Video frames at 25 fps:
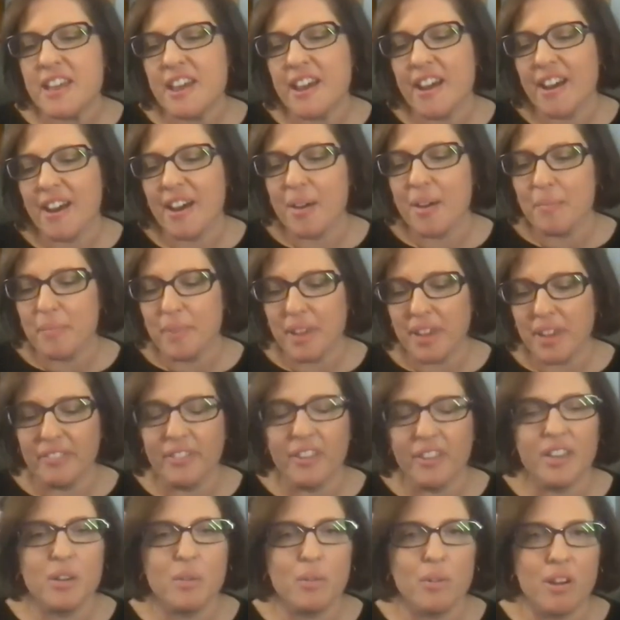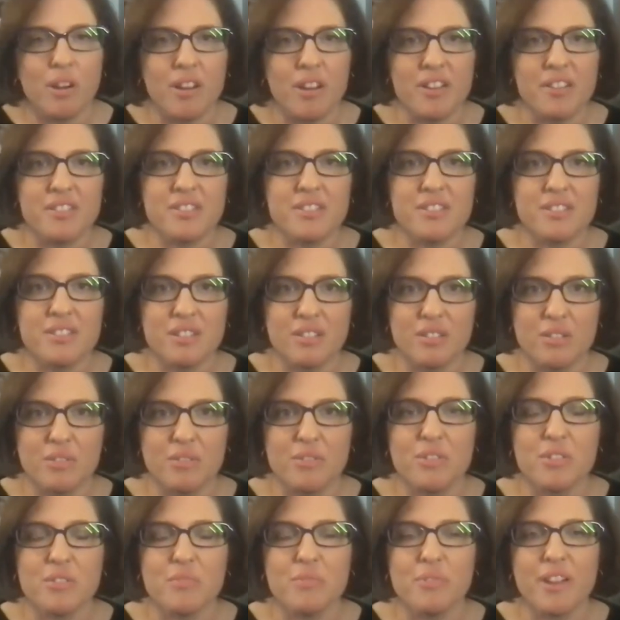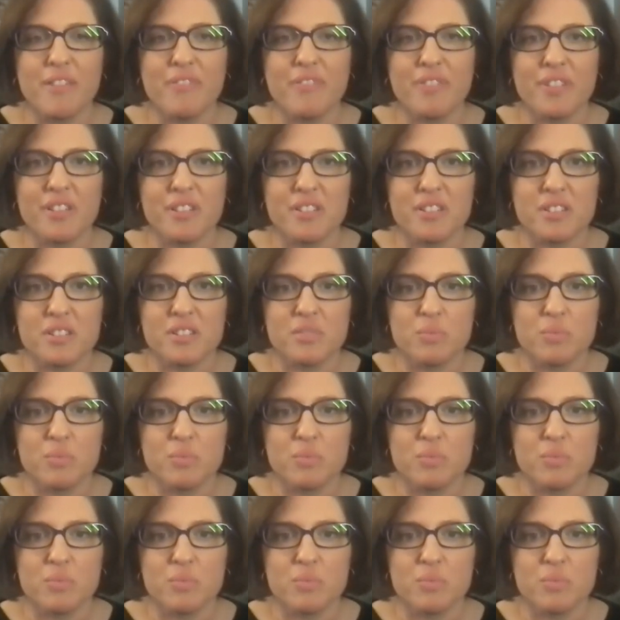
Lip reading: And likewise, you know, you referenced,